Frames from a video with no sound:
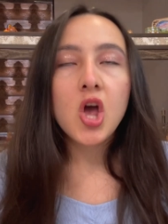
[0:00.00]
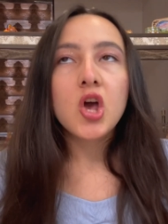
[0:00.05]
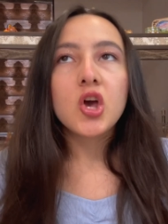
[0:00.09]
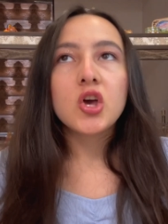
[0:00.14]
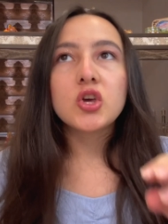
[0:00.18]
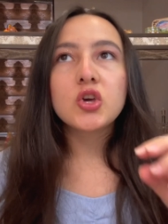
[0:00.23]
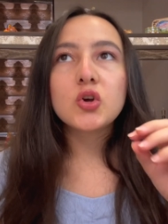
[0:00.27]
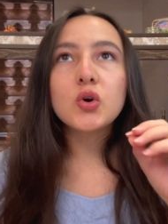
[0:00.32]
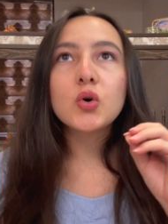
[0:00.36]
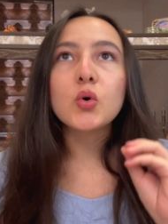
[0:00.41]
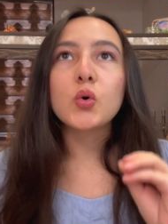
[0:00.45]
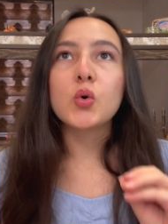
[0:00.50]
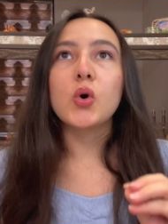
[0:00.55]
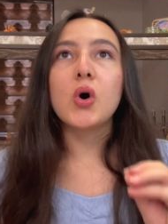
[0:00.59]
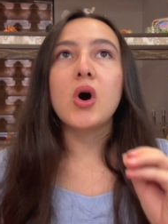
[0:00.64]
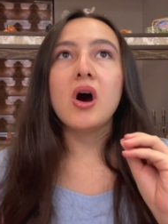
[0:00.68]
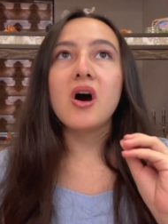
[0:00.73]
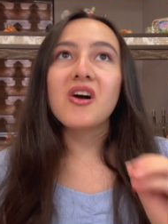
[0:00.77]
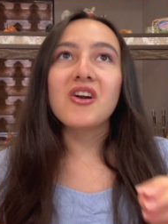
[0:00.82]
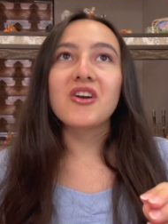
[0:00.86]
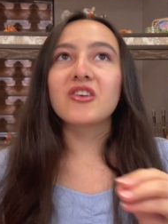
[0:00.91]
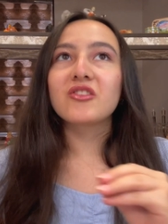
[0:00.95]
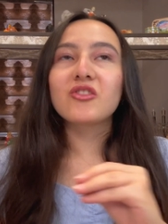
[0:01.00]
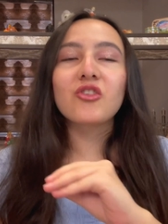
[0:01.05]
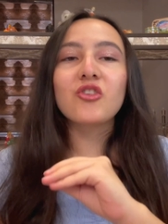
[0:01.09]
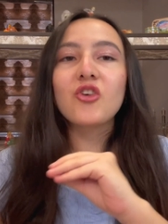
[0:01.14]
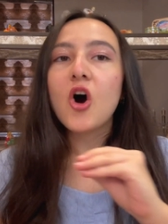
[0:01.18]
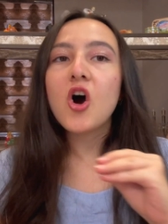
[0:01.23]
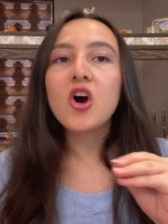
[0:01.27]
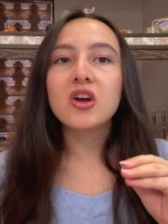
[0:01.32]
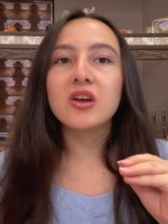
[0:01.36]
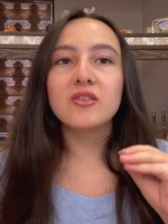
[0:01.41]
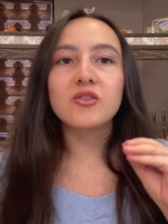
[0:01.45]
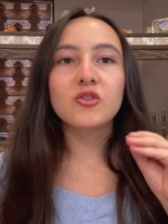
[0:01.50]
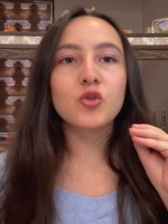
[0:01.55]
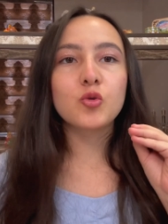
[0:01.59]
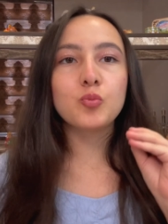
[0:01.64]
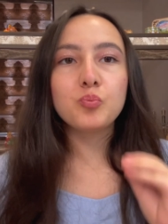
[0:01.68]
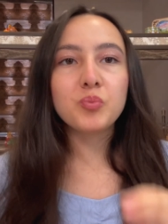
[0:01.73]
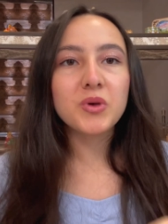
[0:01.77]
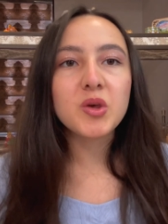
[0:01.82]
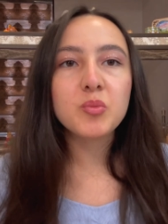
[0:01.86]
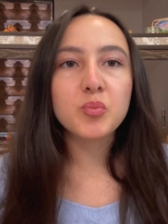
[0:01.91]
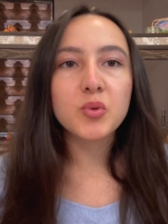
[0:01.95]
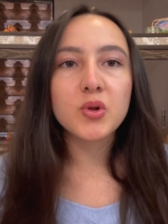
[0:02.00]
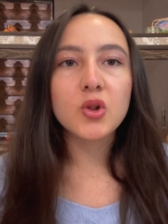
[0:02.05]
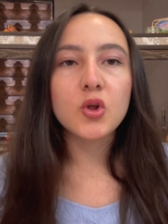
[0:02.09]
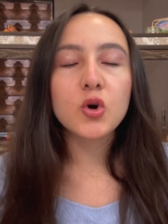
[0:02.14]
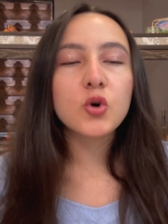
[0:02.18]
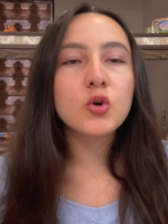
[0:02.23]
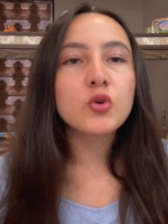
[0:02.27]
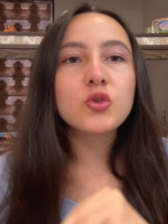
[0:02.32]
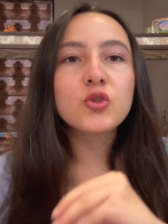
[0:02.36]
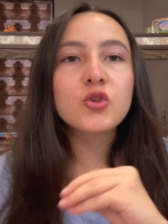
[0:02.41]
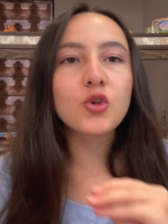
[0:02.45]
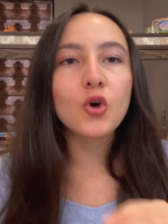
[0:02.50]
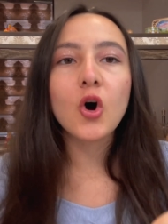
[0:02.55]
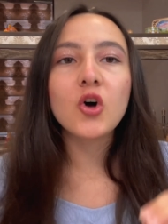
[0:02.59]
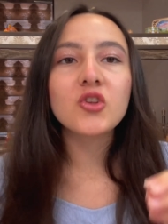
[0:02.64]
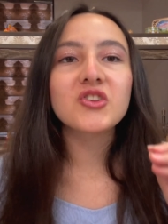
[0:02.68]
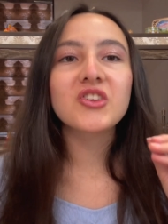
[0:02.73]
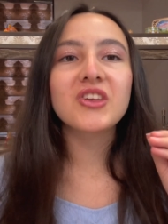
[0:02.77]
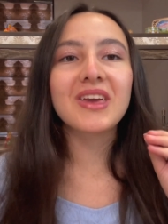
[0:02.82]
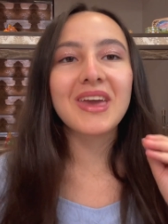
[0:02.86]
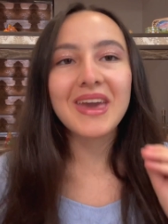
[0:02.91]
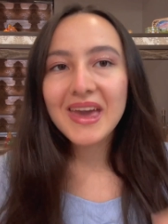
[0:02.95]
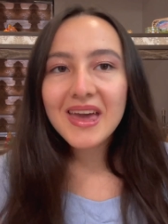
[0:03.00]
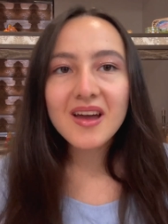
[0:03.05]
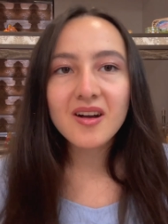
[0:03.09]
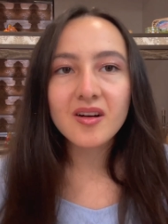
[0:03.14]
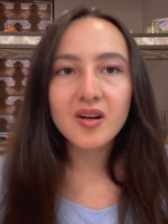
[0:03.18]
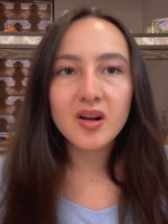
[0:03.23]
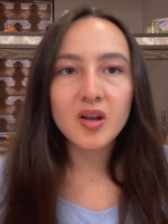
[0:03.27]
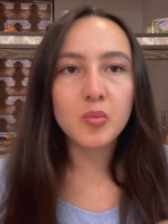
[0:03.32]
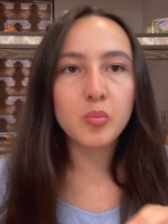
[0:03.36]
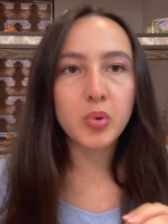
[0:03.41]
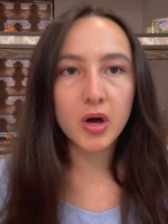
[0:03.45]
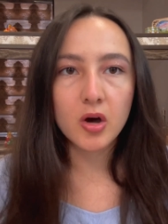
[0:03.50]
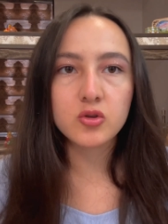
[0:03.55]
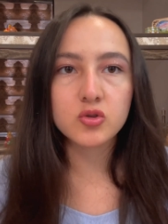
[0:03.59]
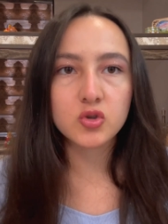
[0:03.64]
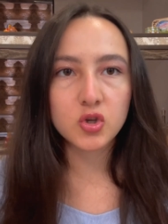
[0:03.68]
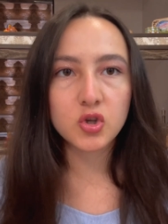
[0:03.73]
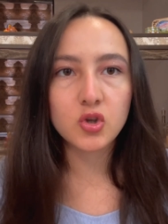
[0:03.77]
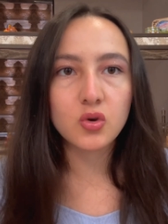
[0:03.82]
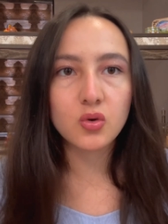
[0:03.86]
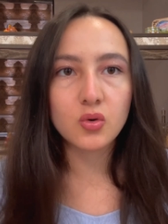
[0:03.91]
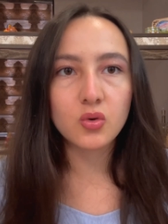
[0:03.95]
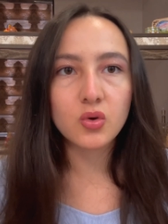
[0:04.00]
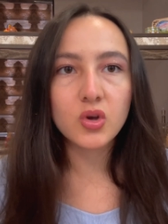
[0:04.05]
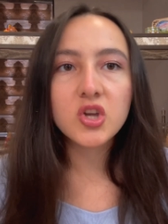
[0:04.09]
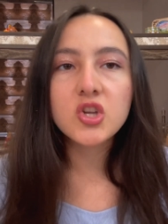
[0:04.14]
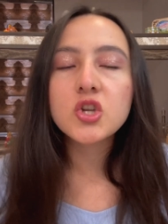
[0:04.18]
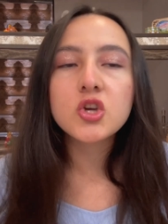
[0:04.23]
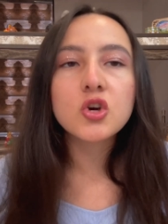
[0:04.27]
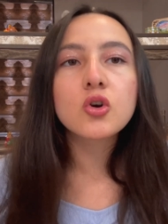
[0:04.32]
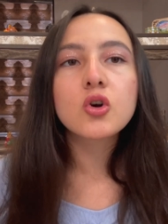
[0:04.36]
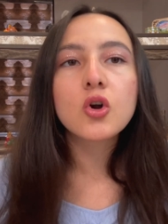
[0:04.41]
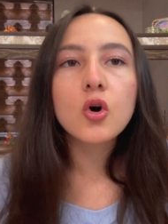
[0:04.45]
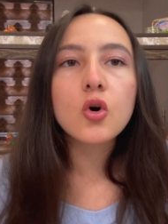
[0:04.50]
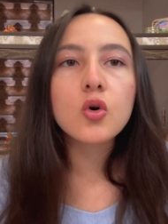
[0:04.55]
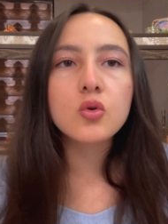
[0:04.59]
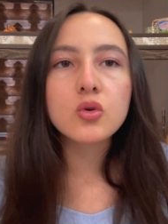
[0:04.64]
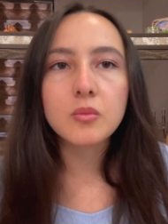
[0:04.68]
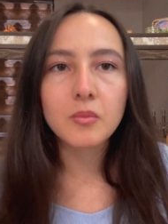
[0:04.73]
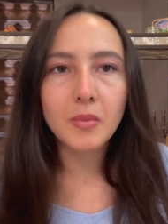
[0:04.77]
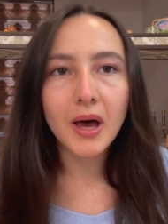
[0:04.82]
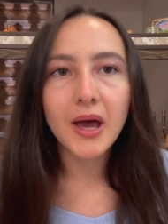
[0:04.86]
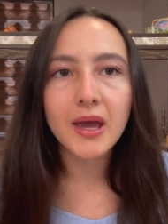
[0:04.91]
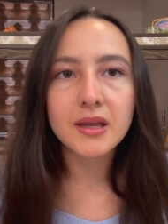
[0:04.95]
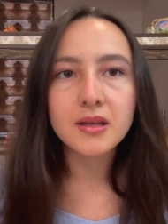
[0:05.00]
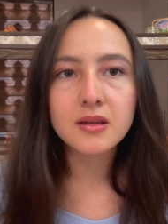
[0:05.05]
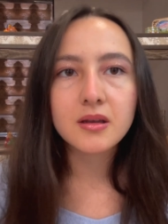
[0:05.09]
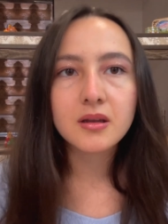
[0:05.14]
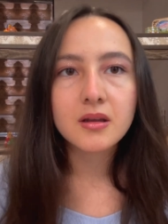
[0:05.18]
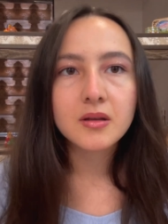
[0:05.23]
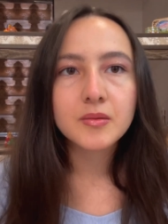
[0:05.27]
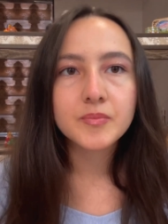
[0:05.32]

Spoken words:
You are talking to people who don't care about you in your own mind.